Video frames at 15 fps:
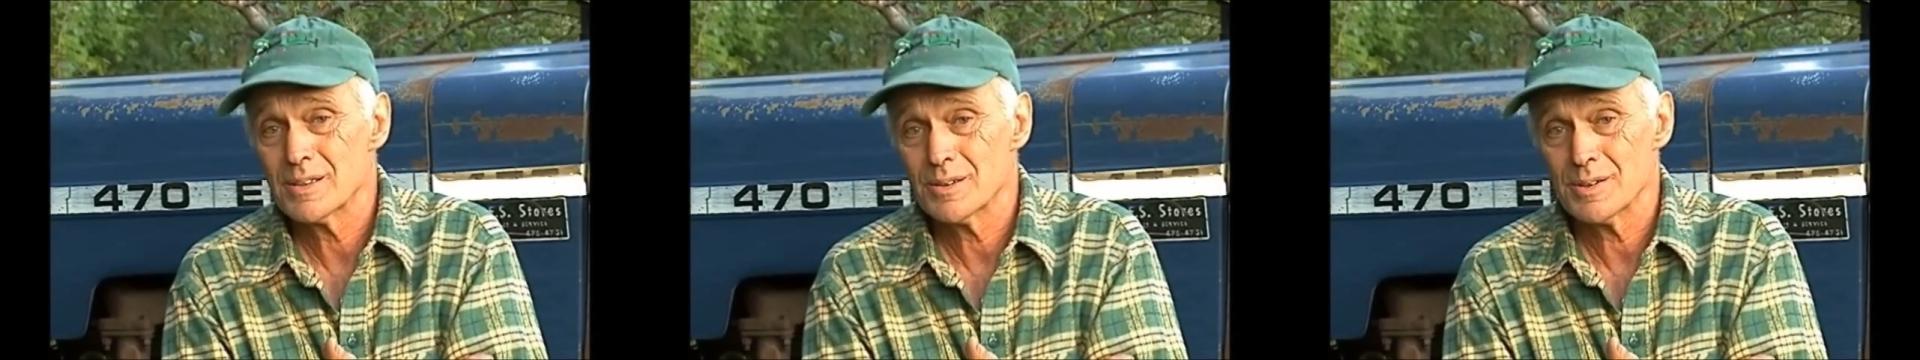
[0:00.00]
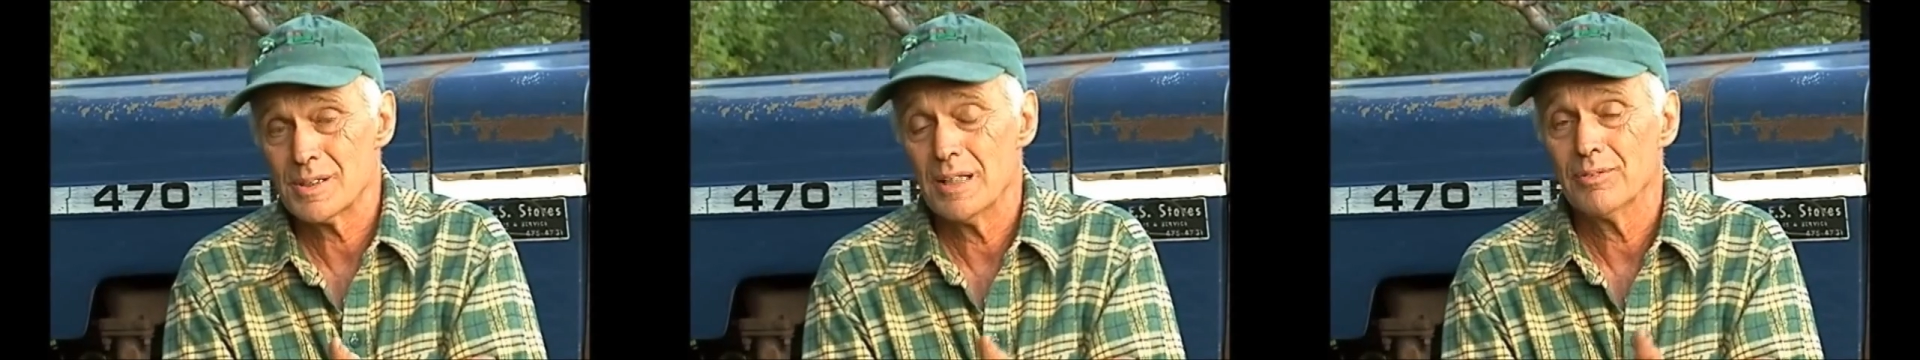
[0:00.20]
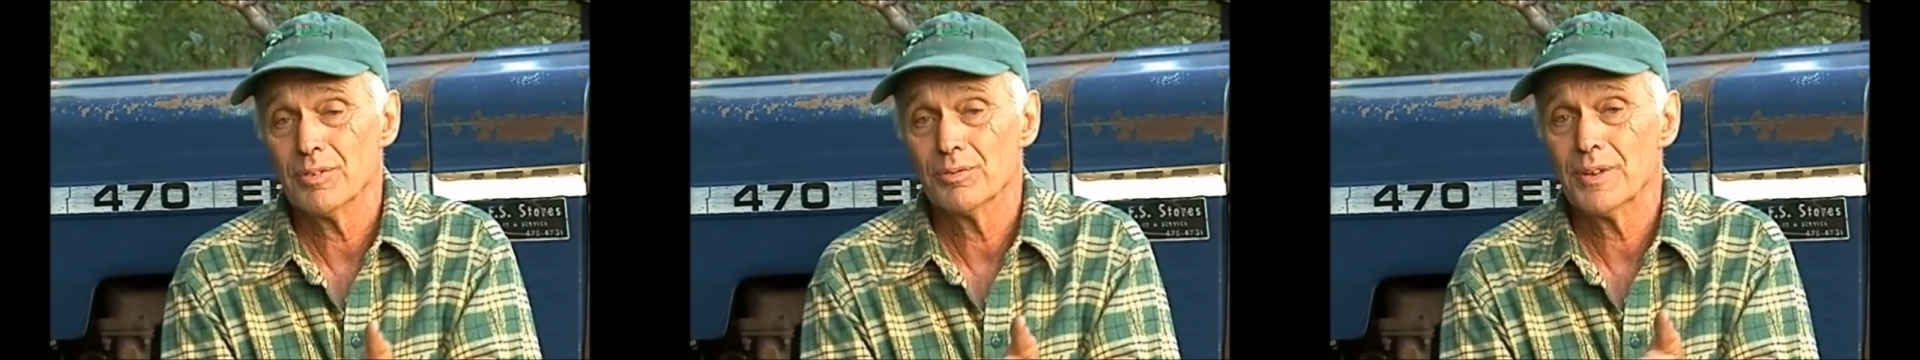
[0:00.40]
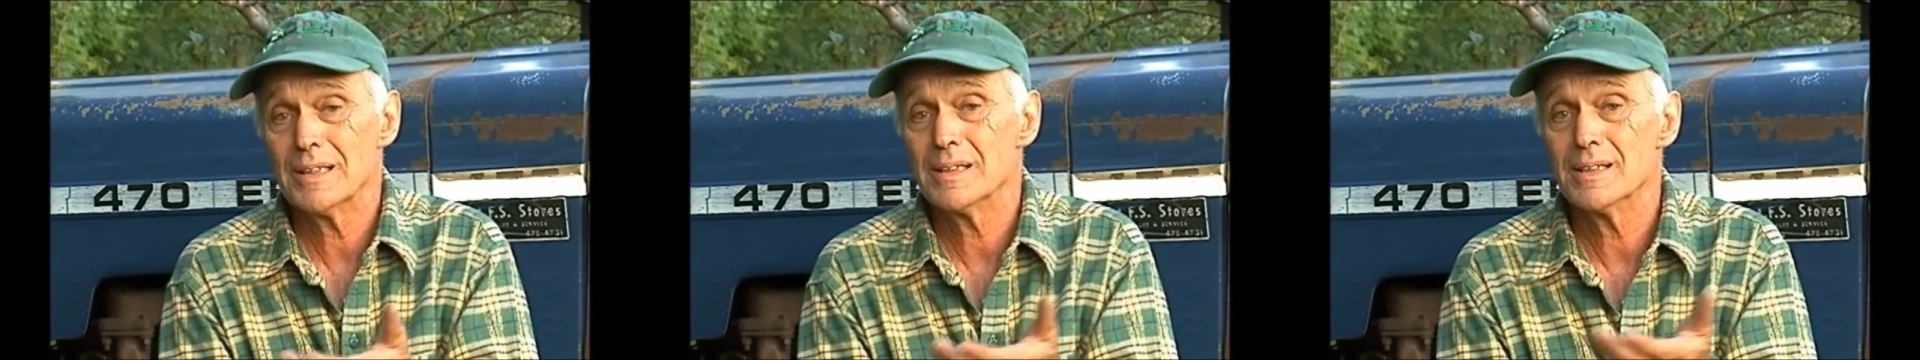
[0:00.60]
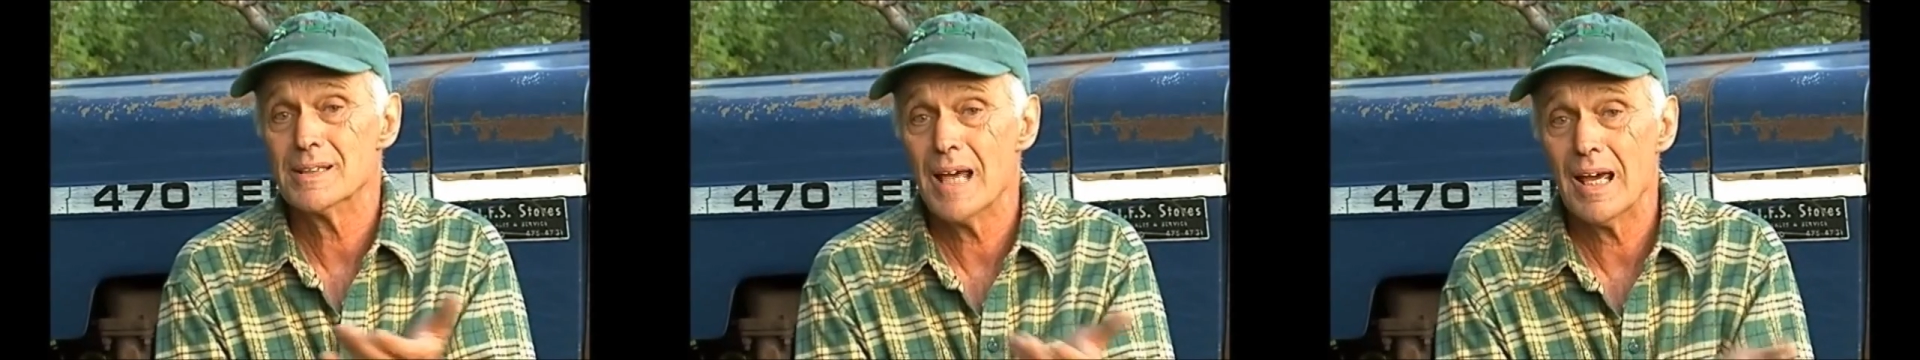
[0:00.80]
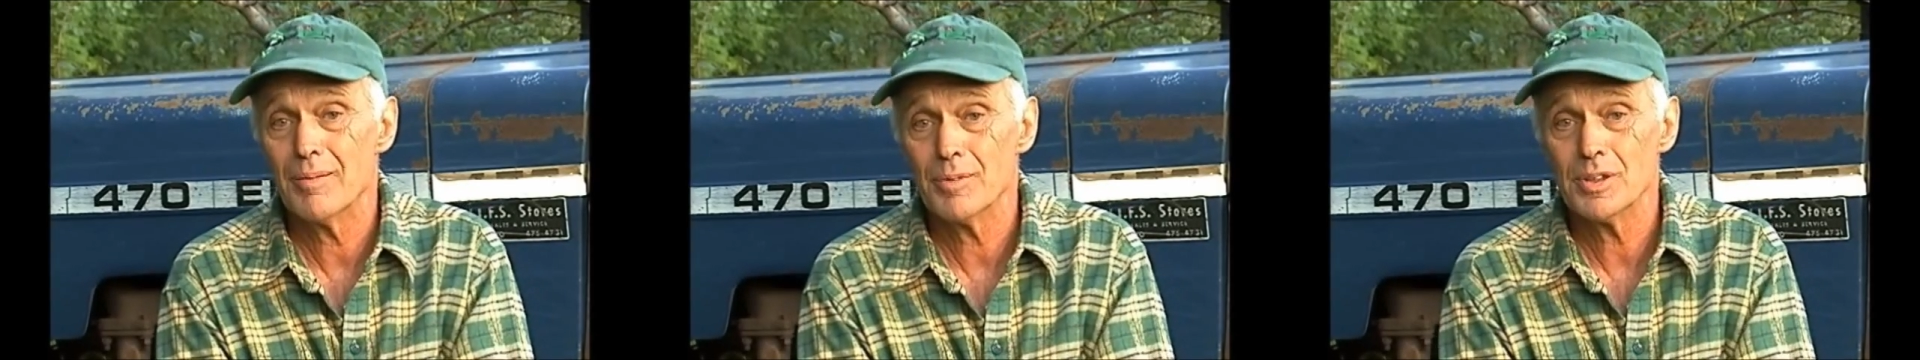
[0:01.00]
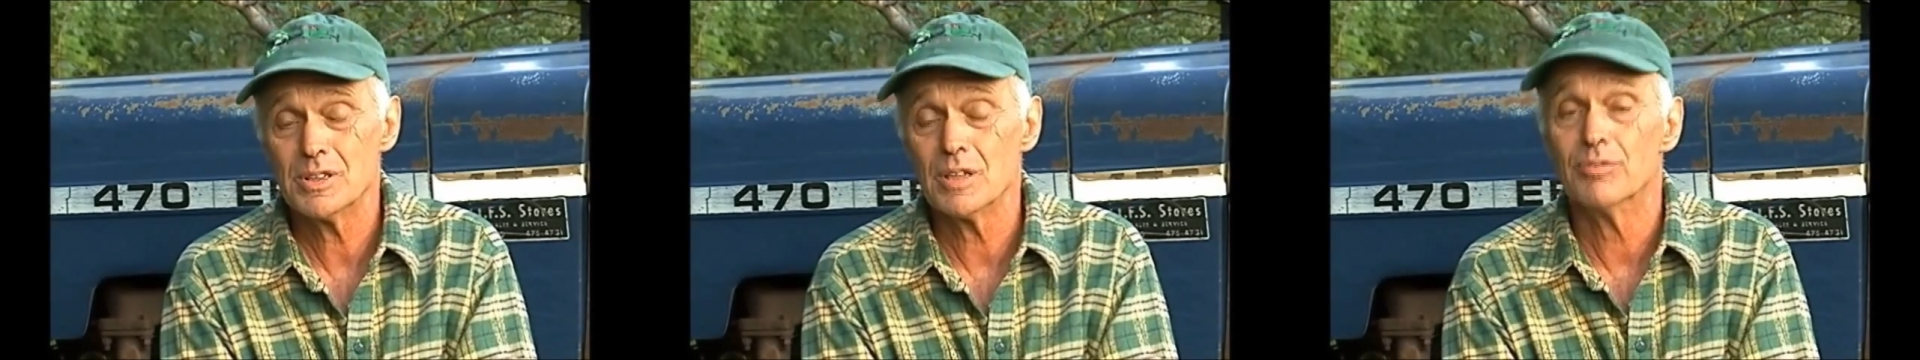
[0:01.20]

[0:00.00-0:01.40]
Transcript: or self inflicted damage,